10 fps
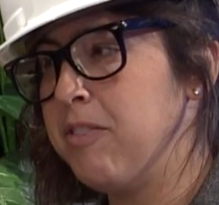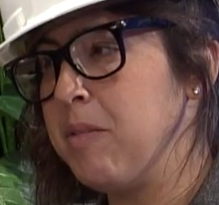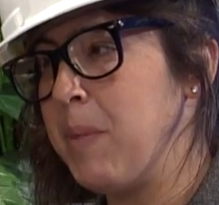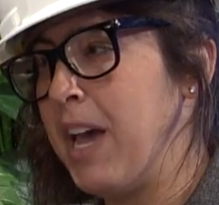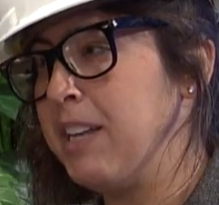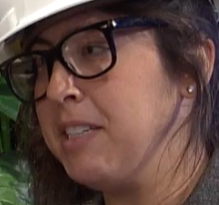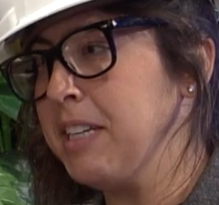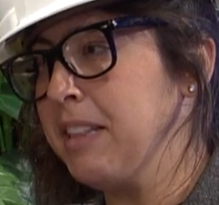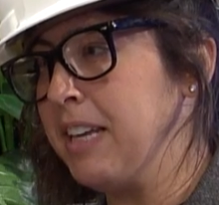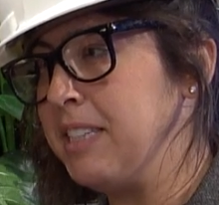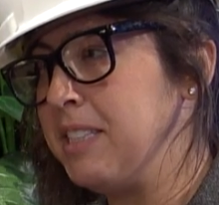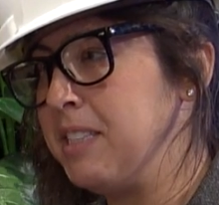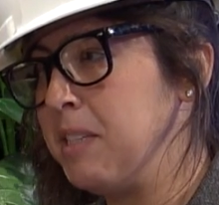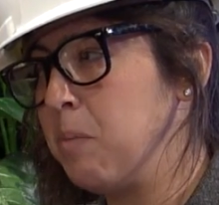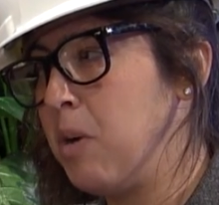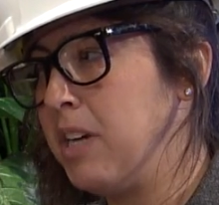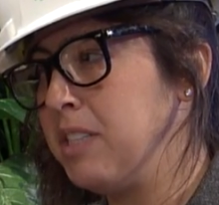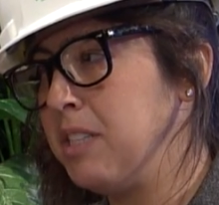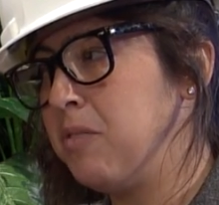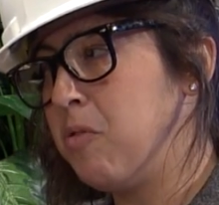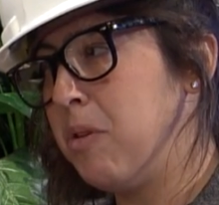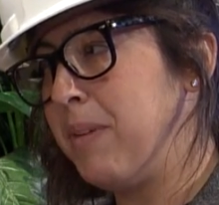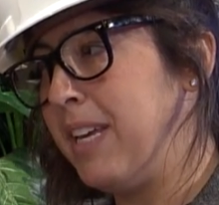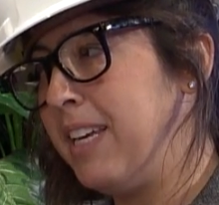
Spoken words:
of the patenting and licensing process for me?